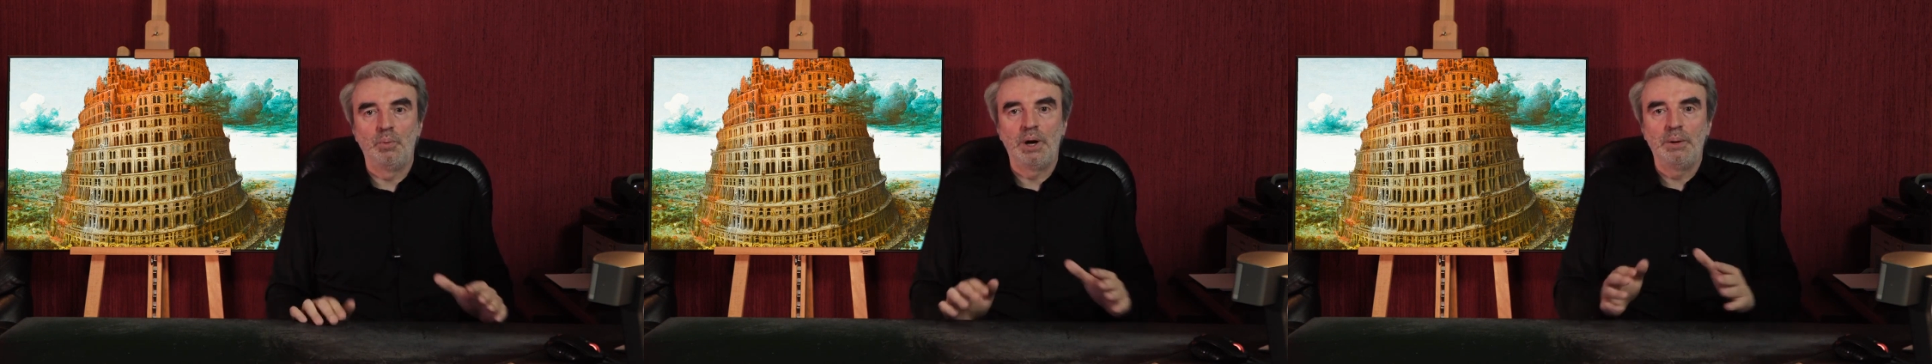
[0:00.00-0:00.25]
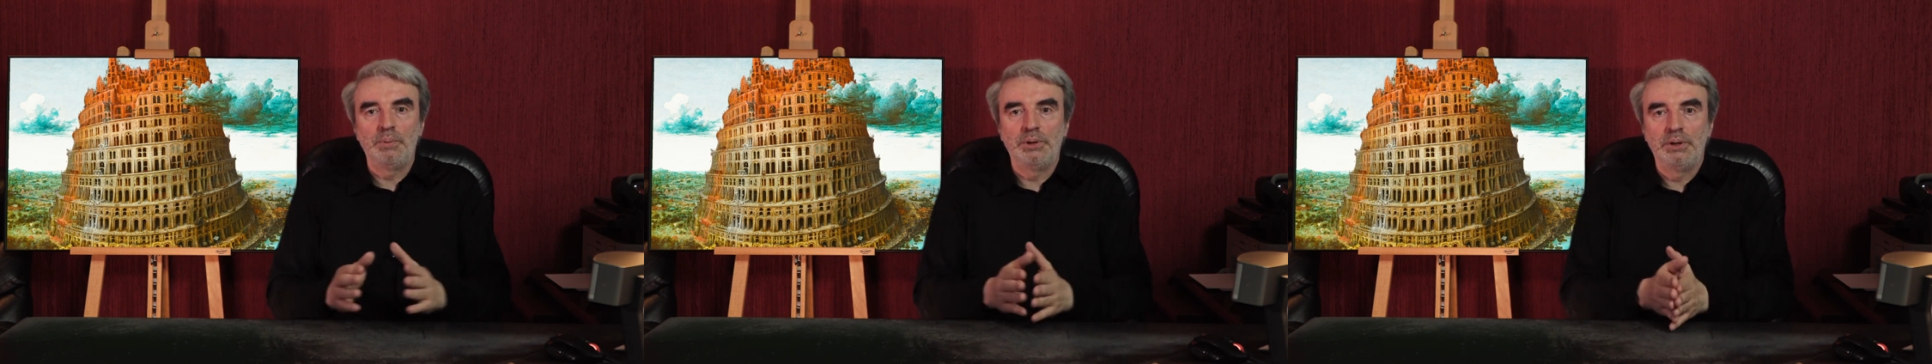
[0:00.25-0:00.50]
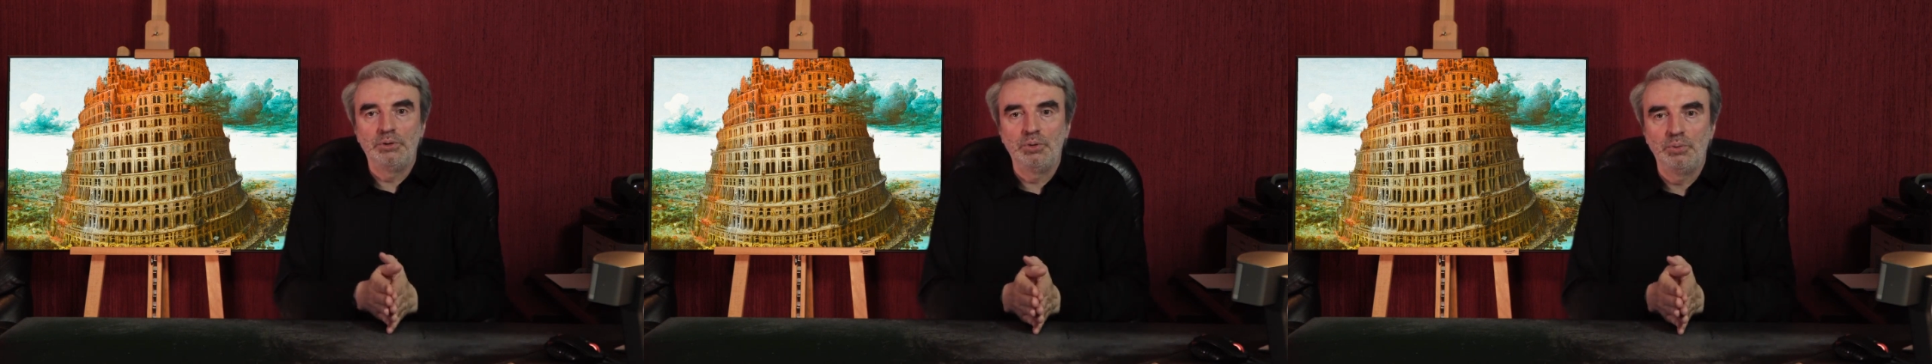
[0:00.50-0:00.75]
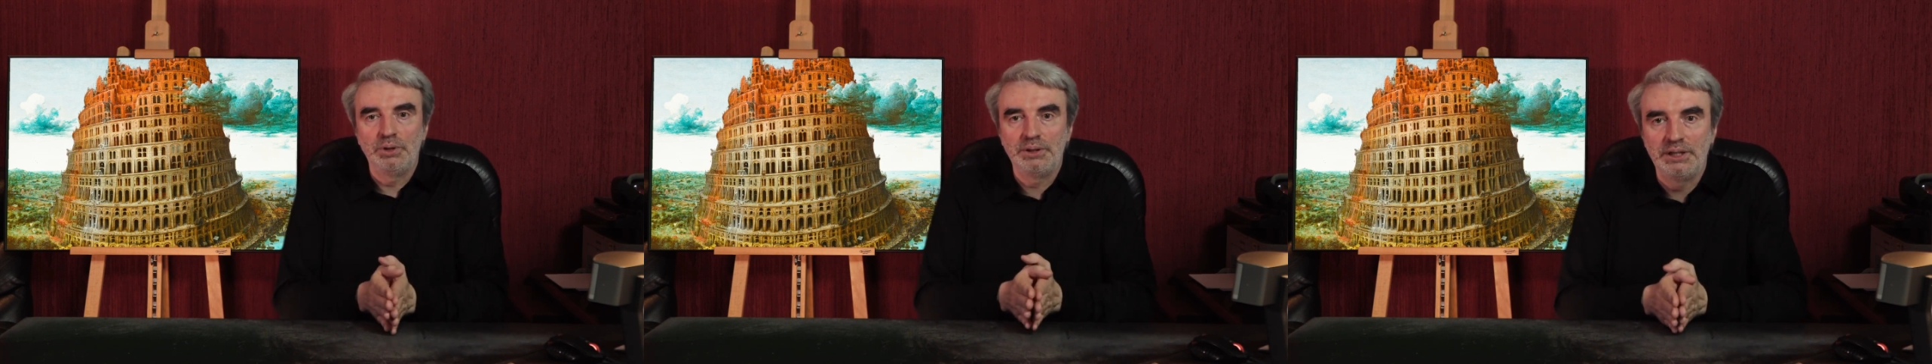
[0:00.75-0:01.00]
Why was it
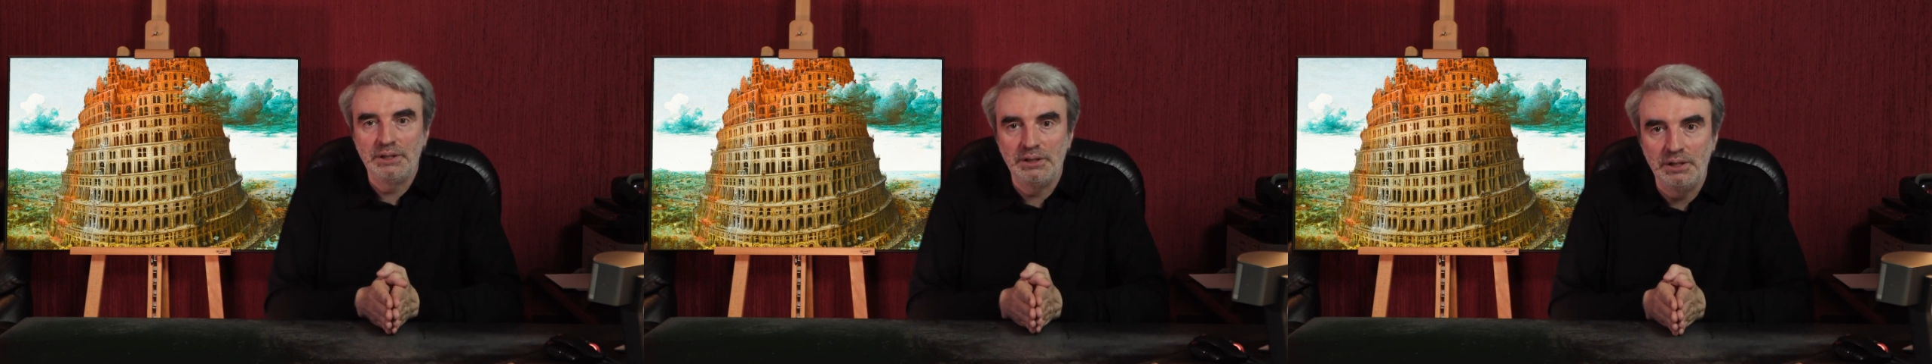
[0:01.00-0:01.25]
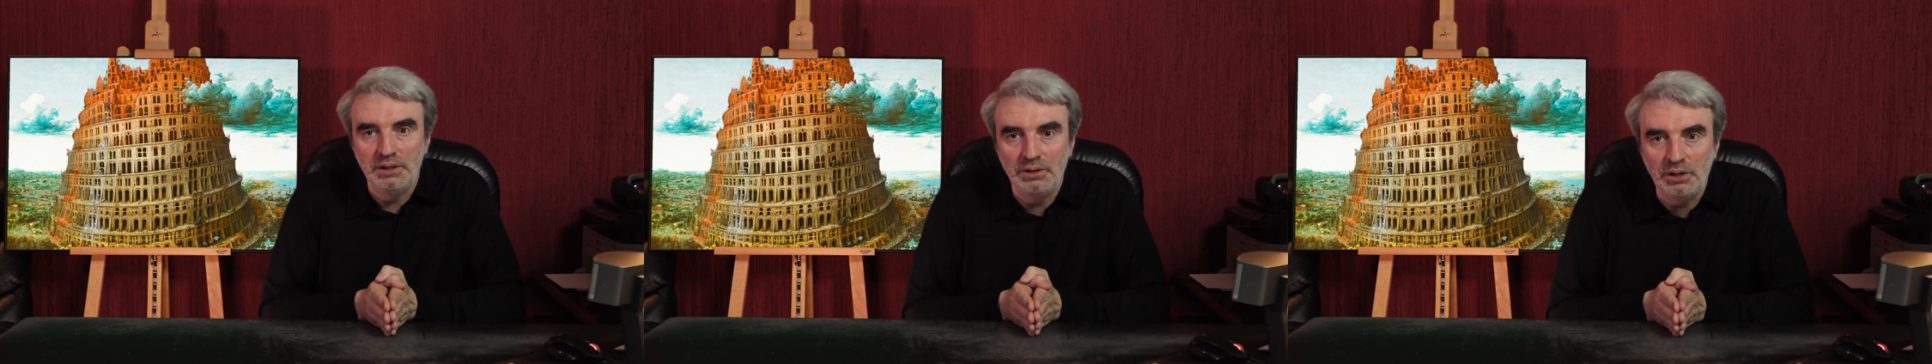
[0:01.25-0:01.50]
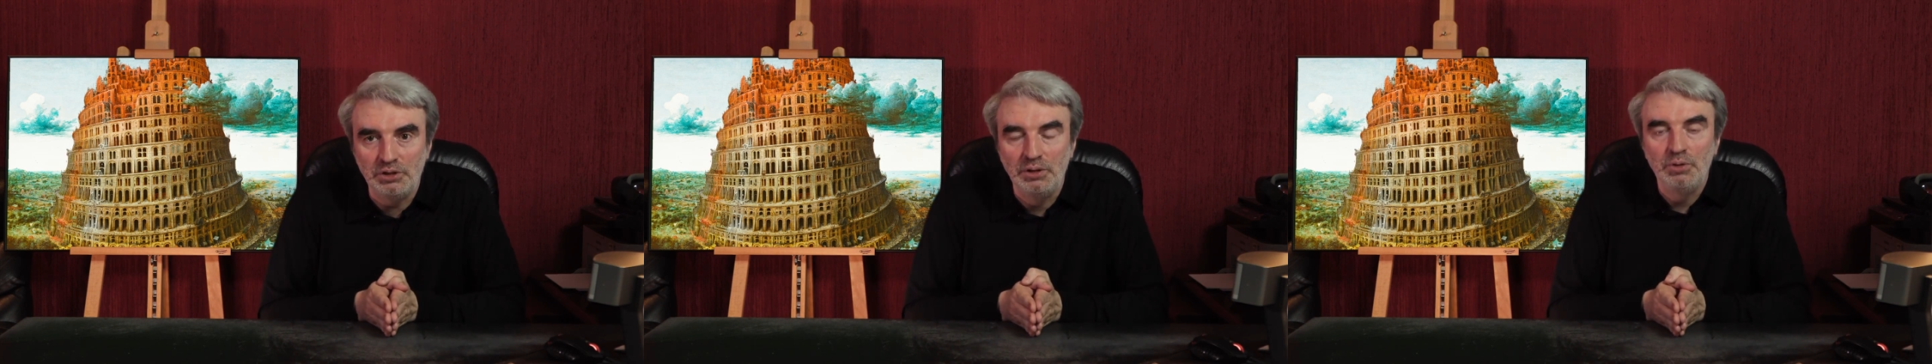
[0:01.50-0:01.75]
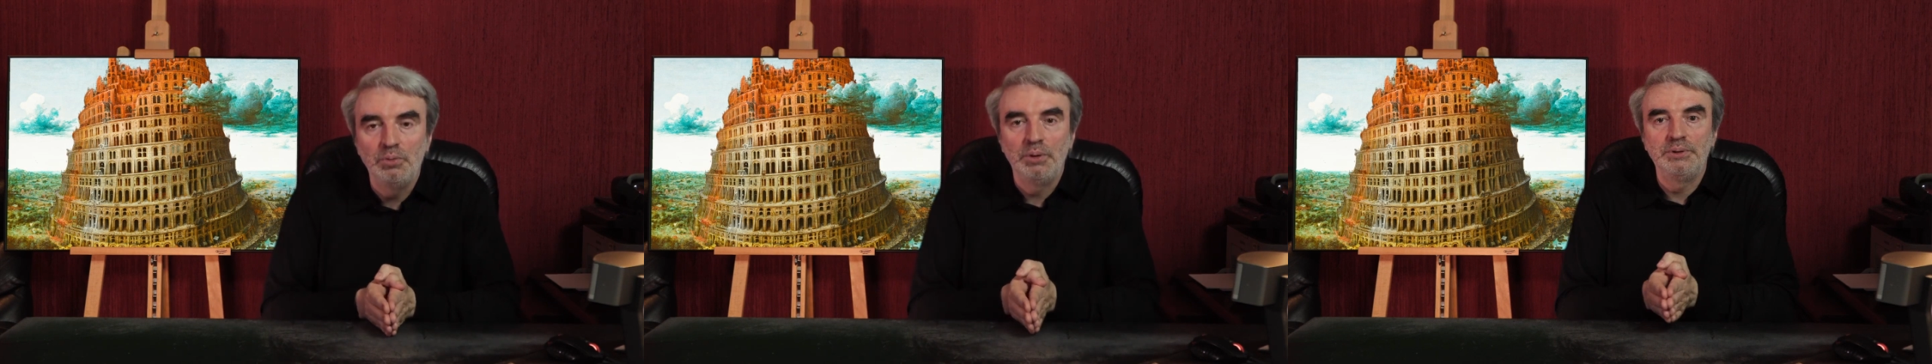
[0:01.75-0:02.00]
truly needed in addition
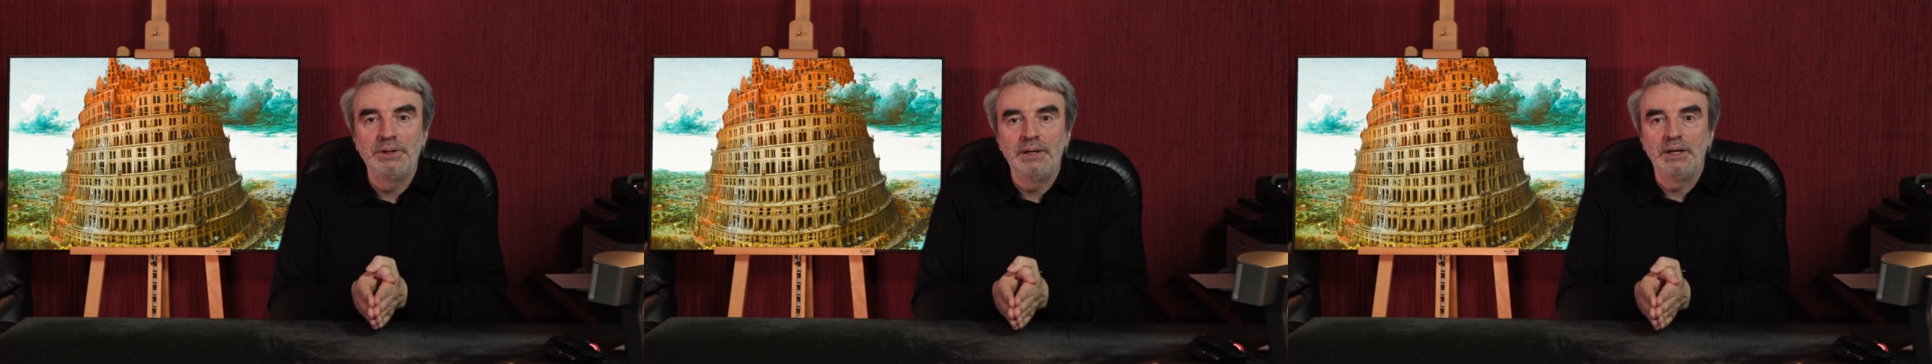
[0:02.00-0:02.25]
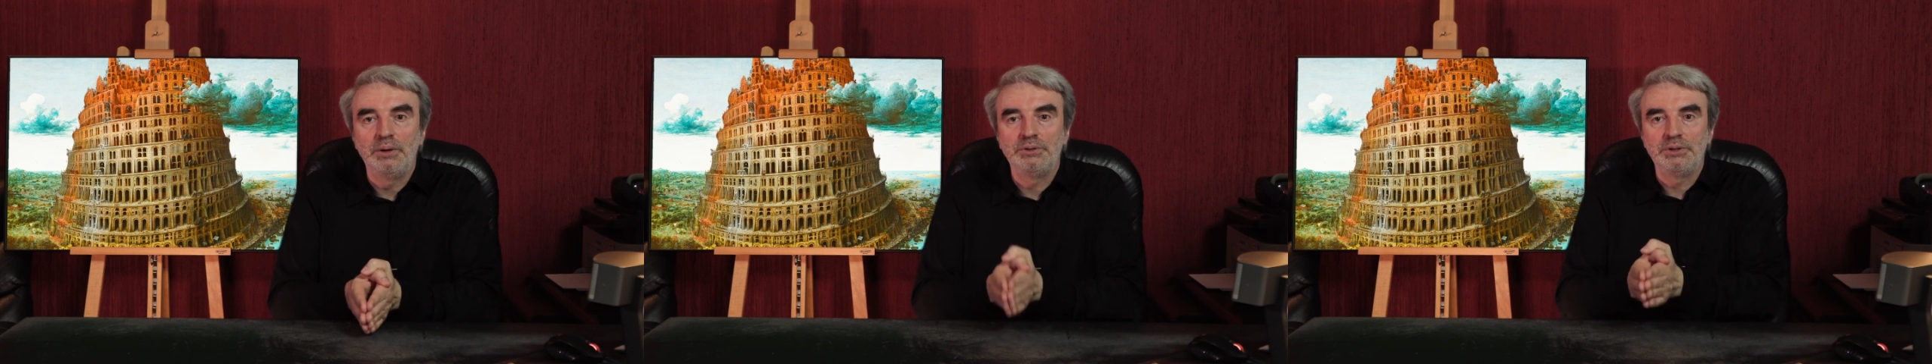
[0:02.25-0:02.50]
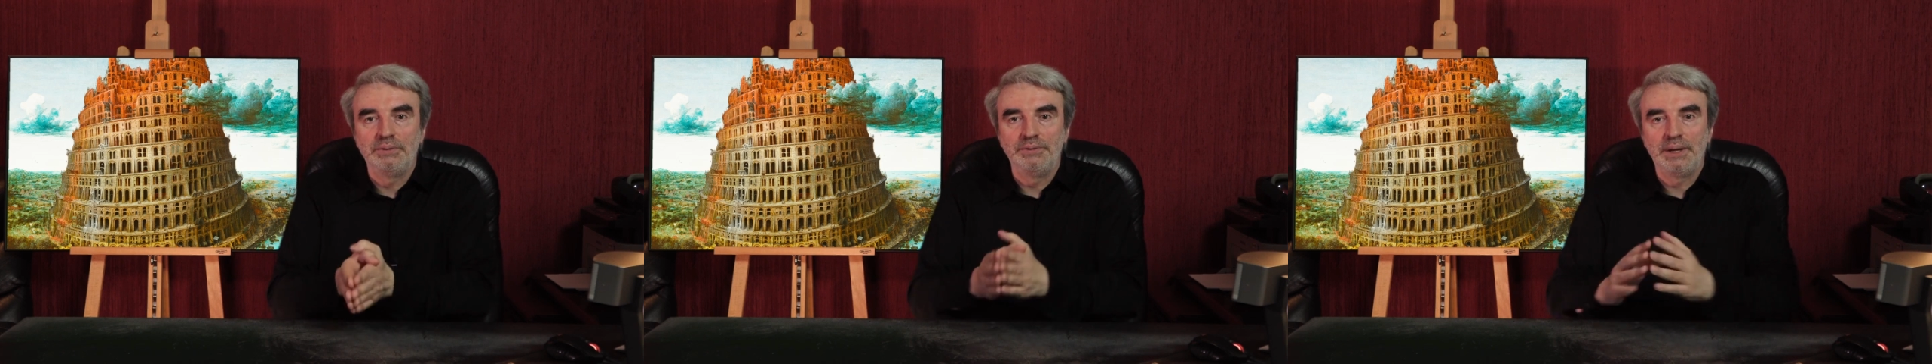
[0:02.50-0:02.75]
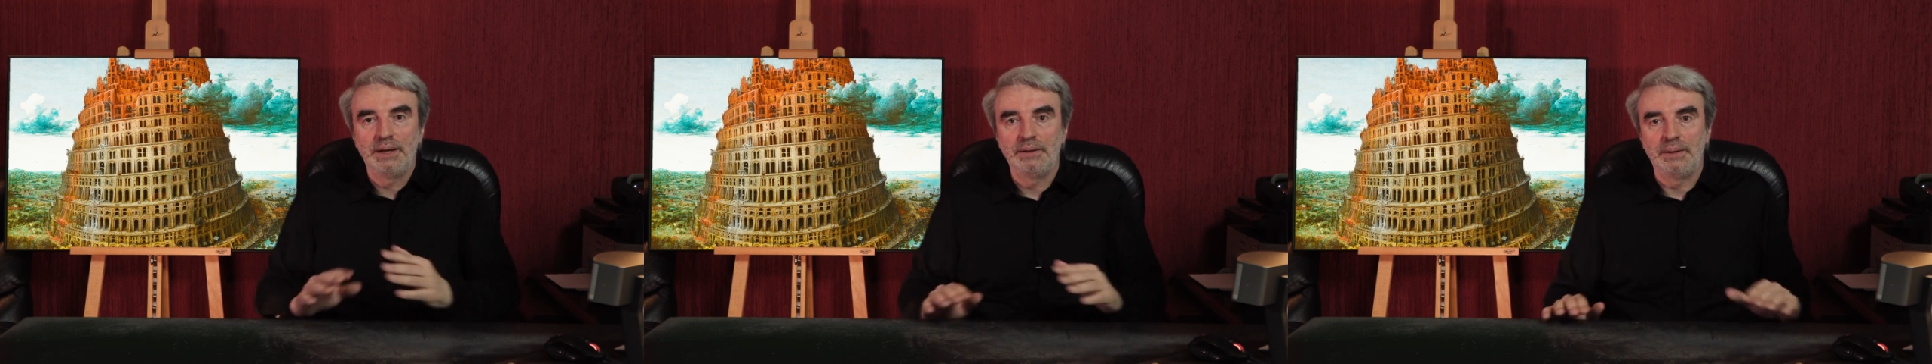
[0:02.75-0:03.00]
to everything else, in
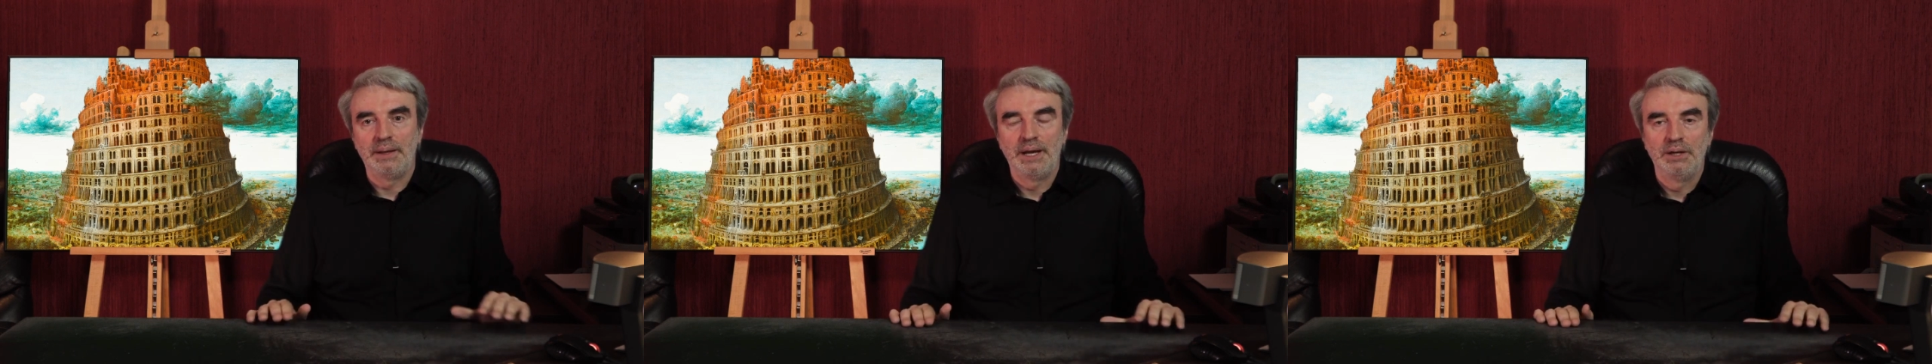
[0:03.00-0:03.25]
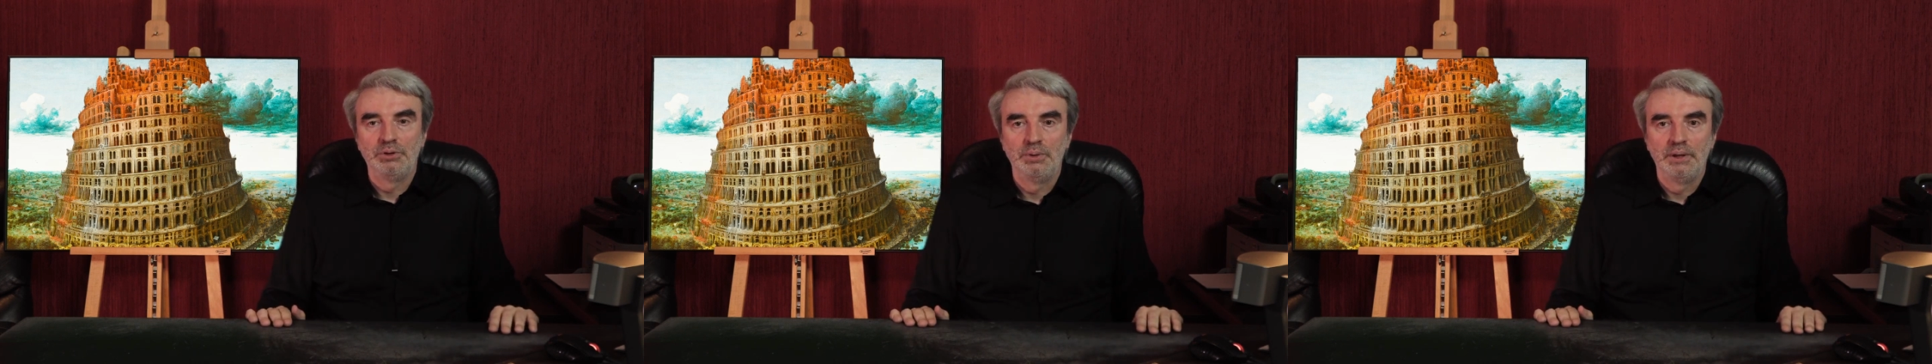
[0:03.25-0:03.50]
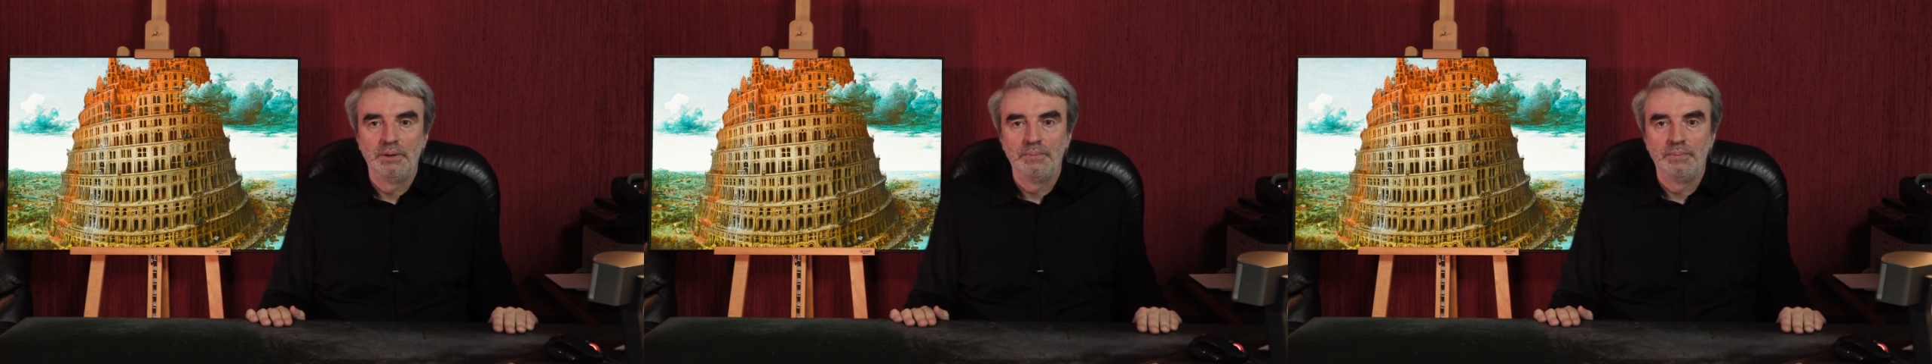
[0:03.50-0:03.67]
fact? Actually,